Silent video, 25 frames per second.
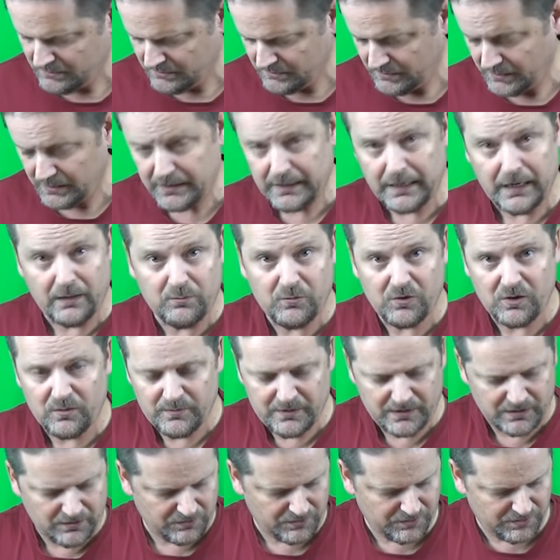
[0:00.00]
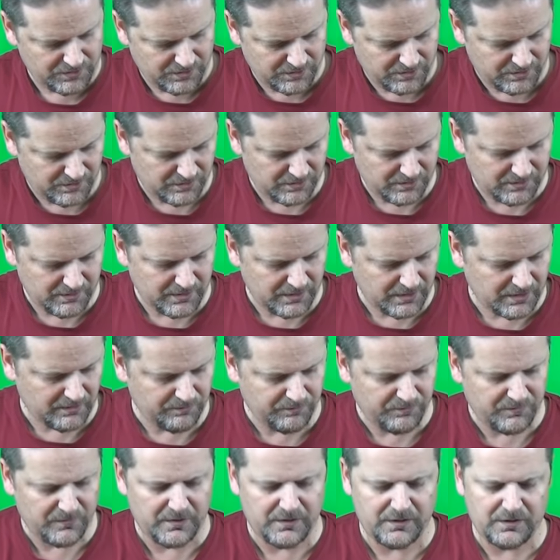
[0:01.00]
Yet again, more mounts. Like a,
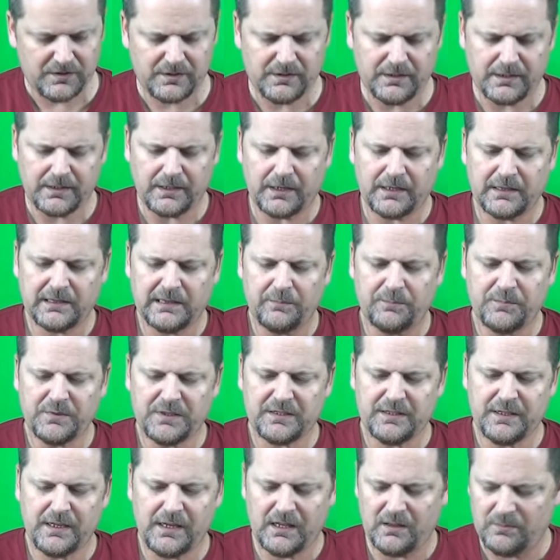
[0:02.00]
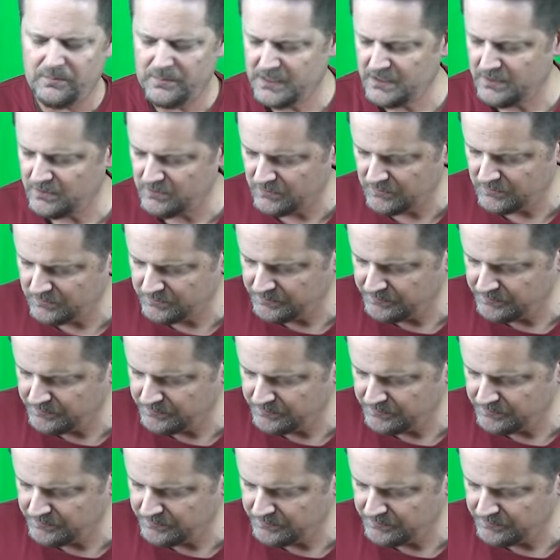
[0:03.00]
this like a clip style mount.